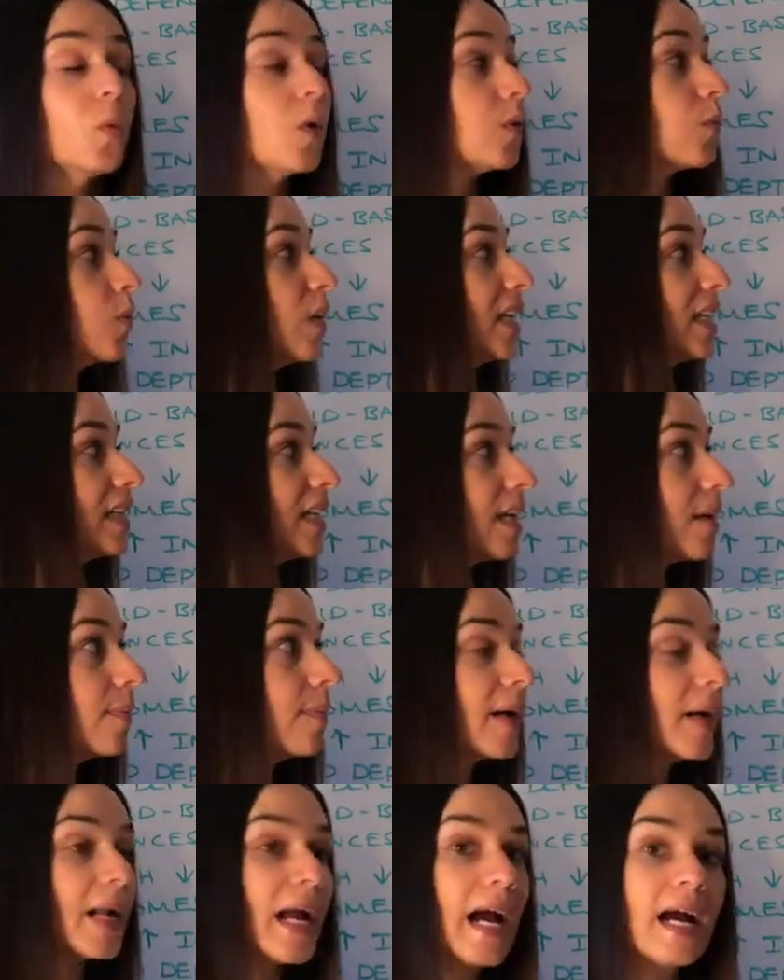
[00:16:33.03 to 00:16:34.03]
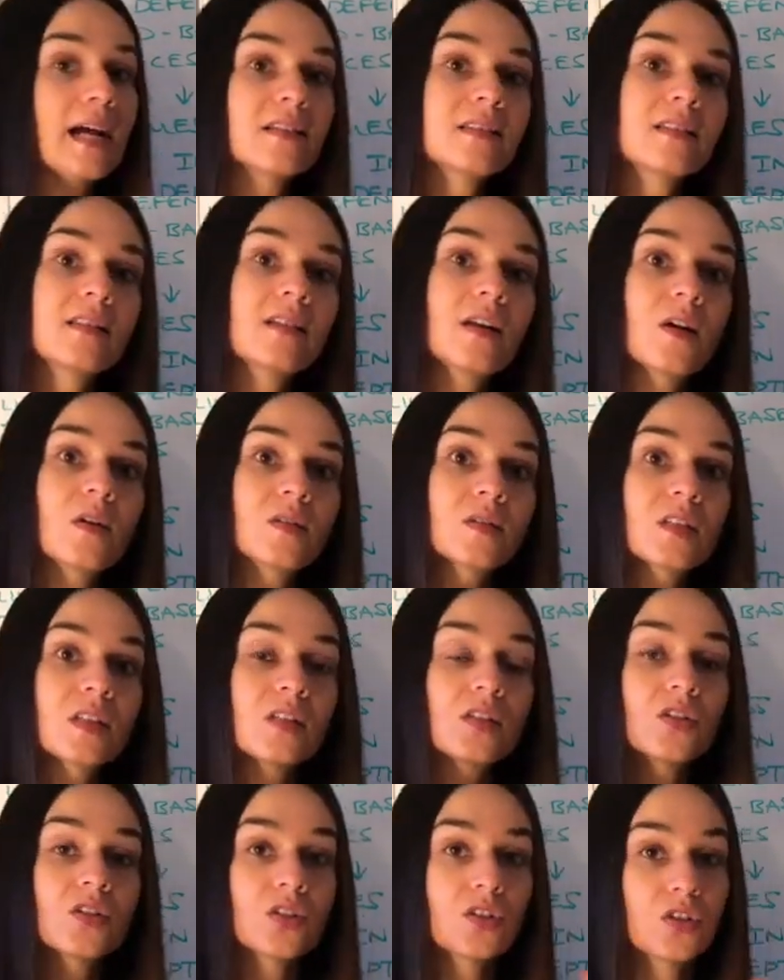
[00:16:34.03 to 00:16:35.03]
When we think about
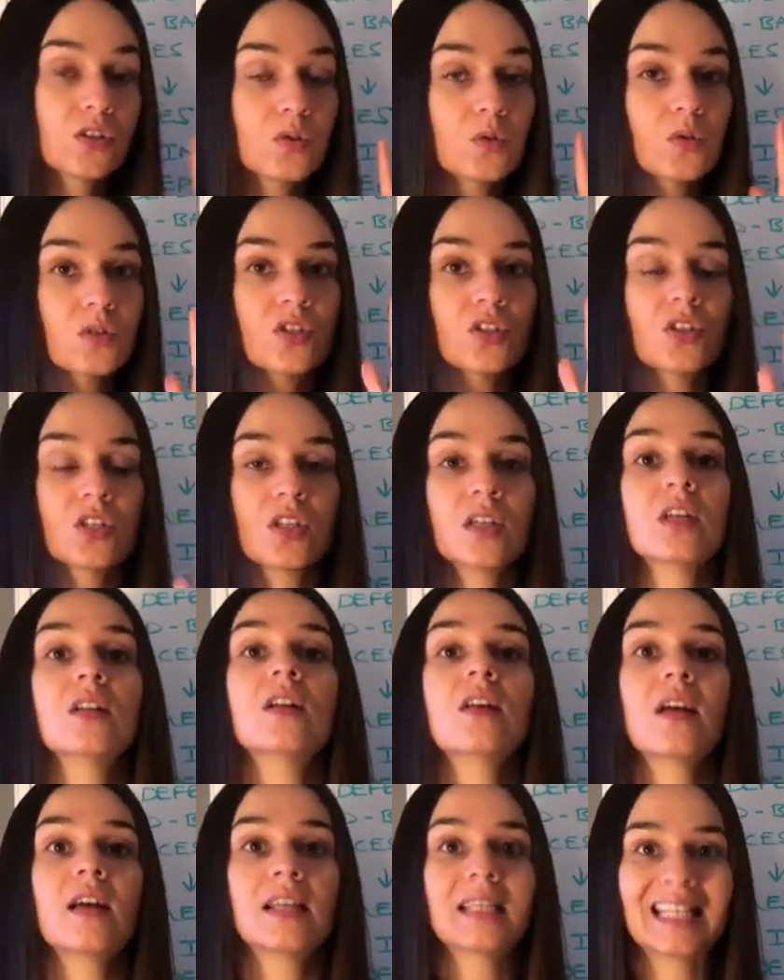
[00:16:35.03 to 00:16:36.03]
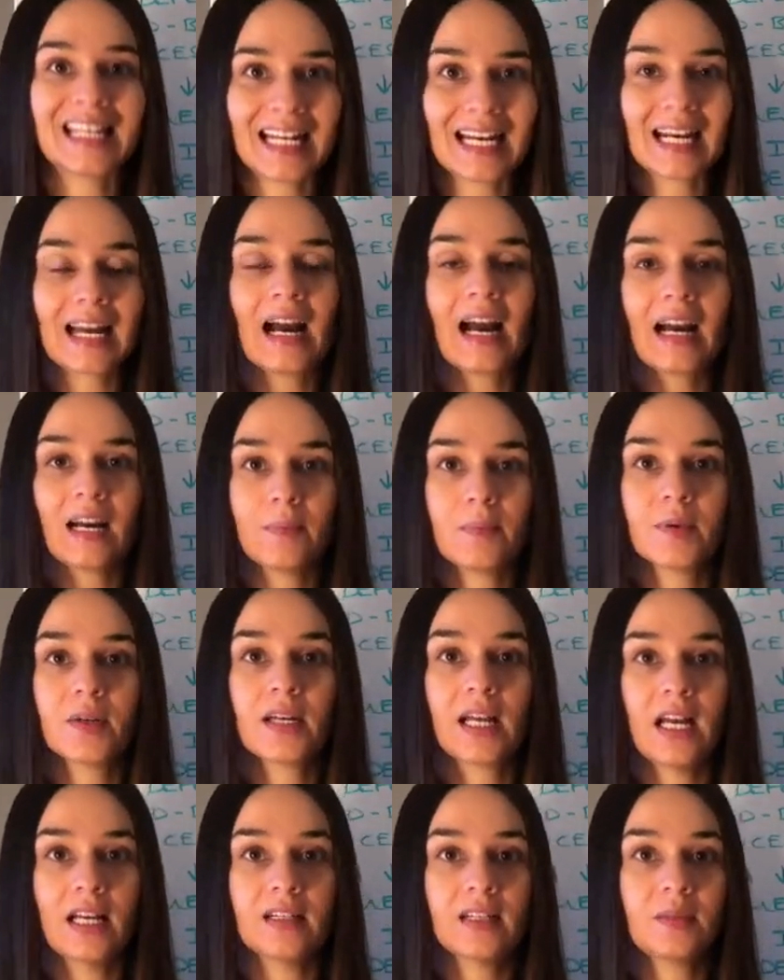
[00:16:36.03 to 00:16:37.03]
acidosis, you should think
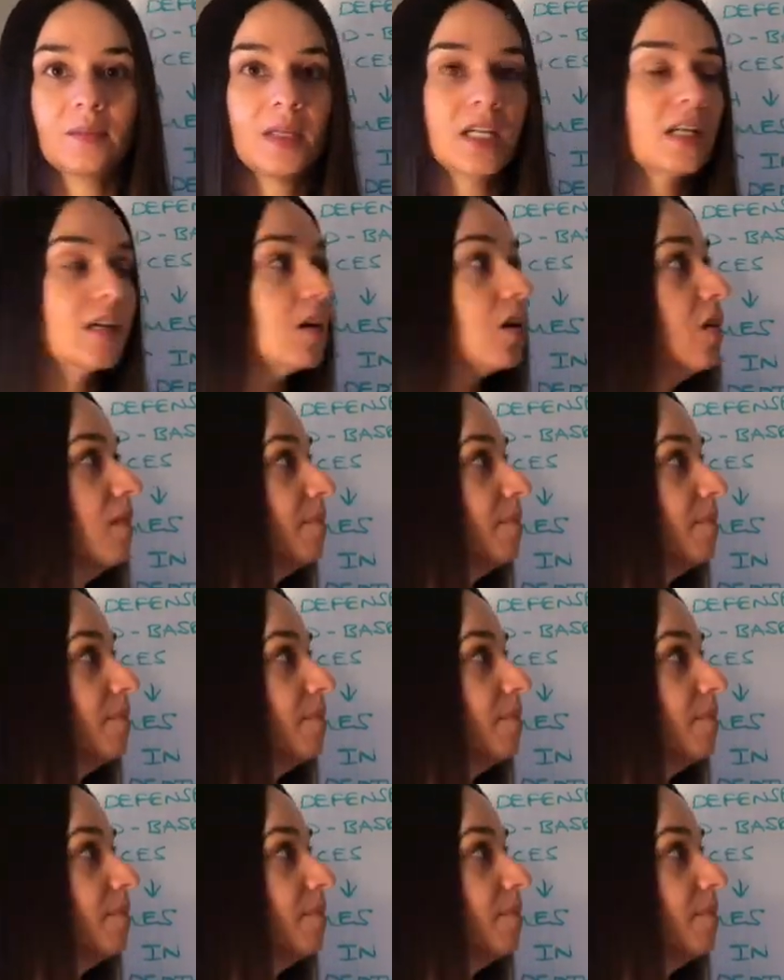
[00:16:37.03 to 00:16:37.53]
hyperkalemia.